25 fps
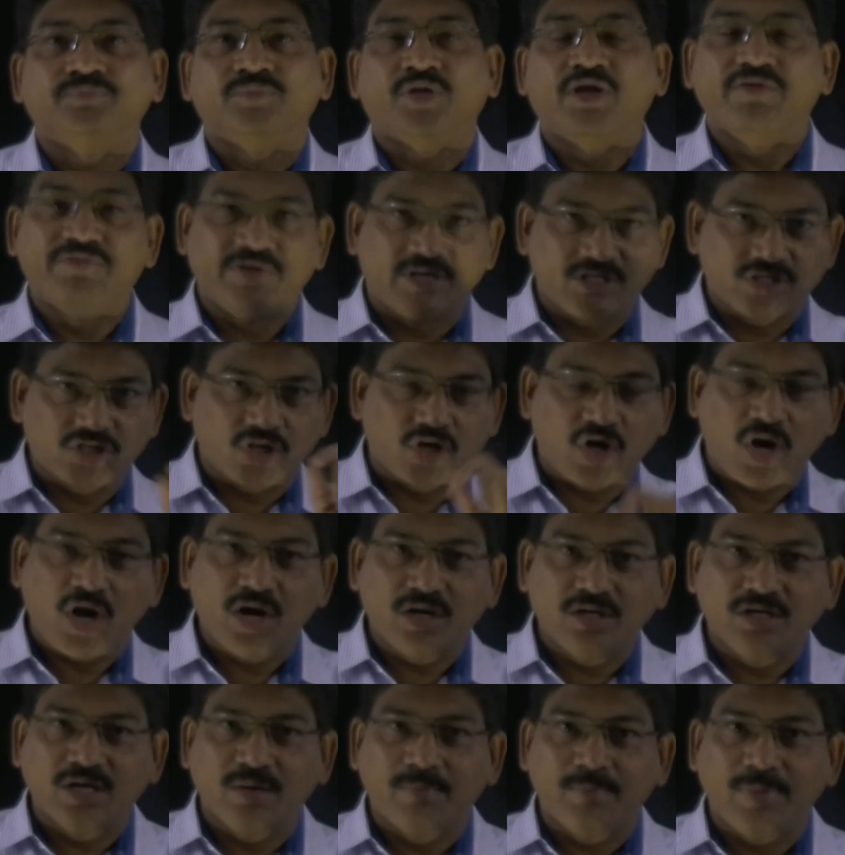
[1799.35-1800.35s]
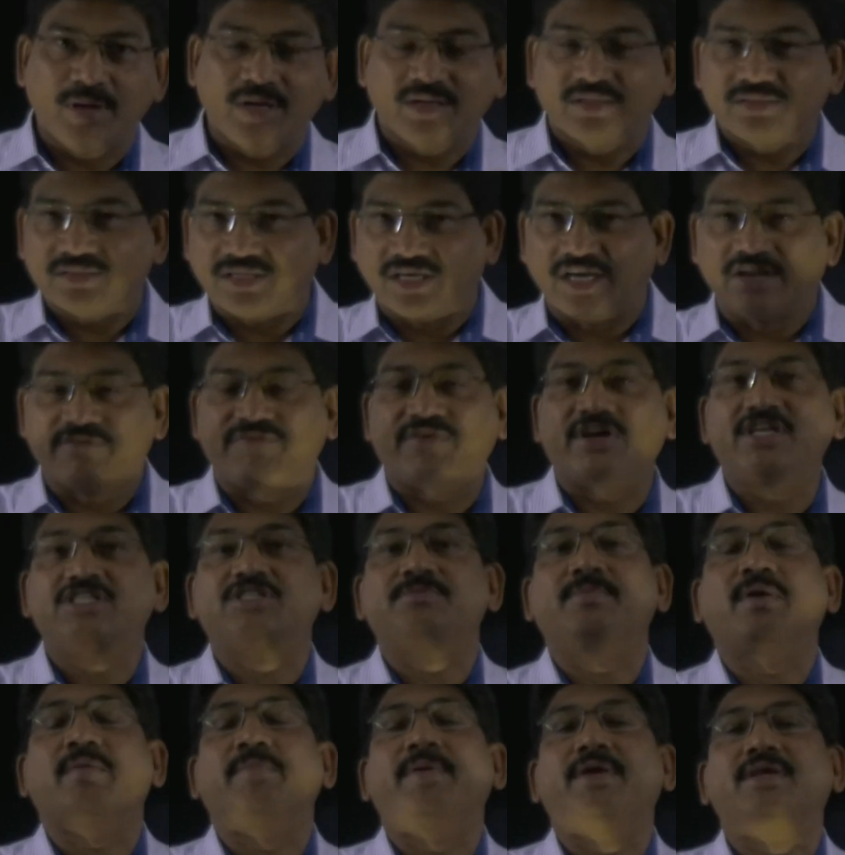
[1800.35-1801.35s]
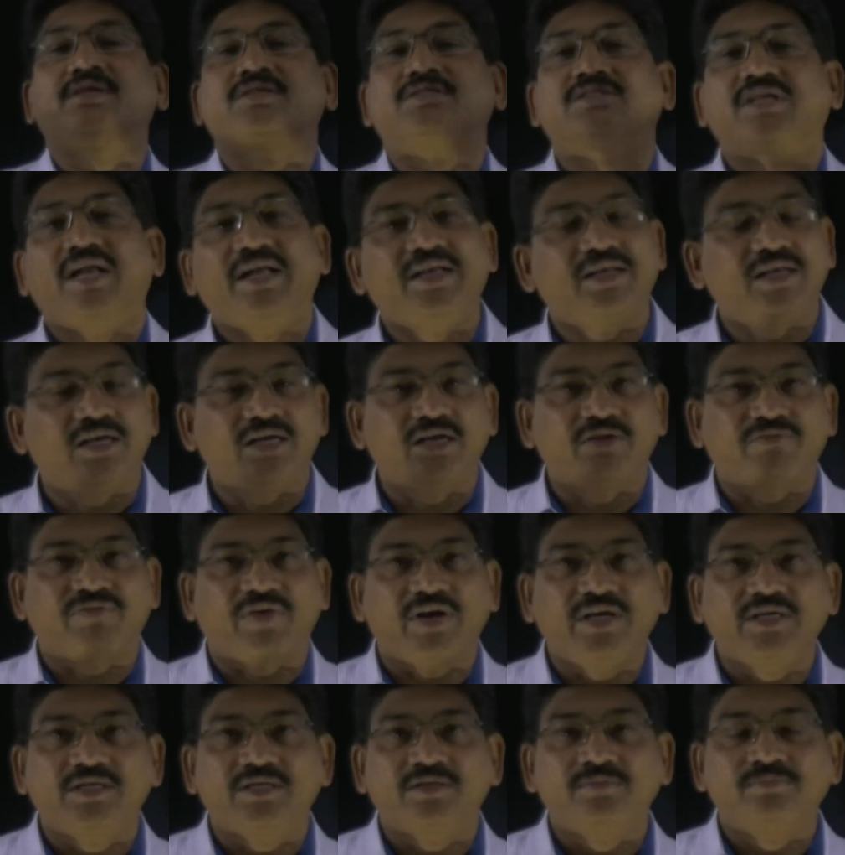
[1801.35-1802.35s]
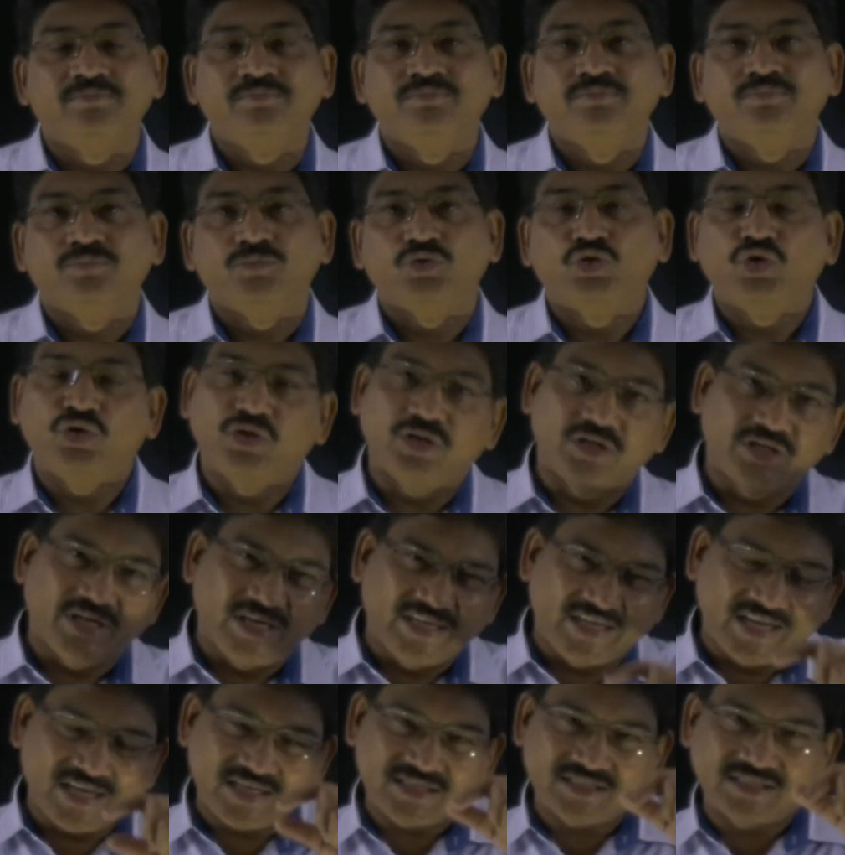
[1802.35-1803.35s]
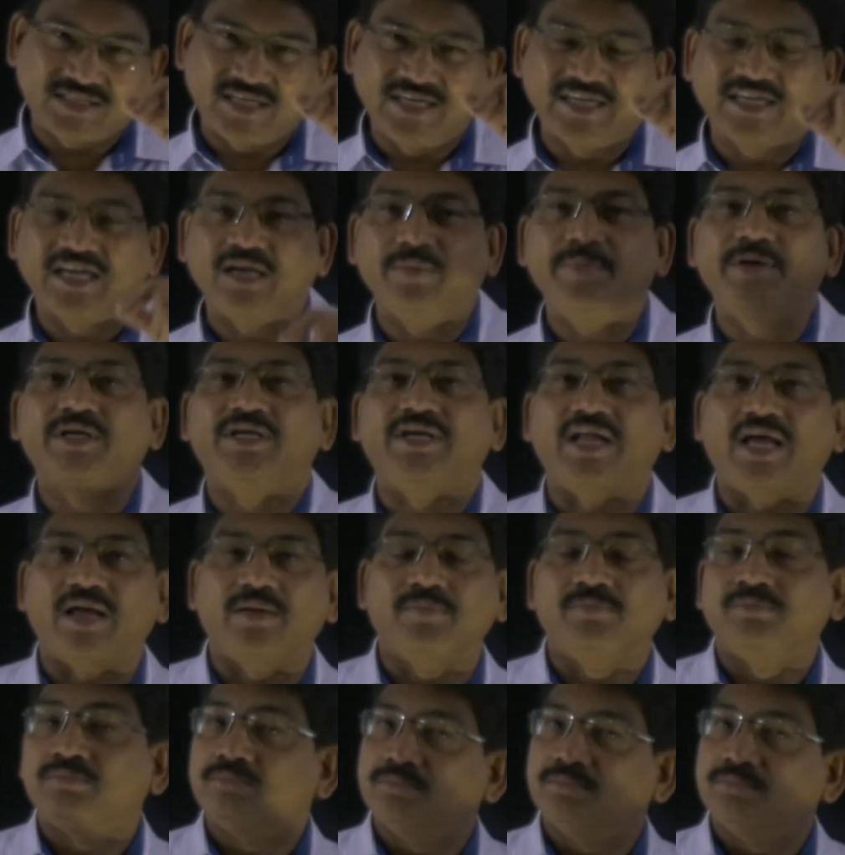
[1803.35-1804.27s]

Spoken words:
If it is a wrong number, the difference may be slightly different. So that it takes a little bit time,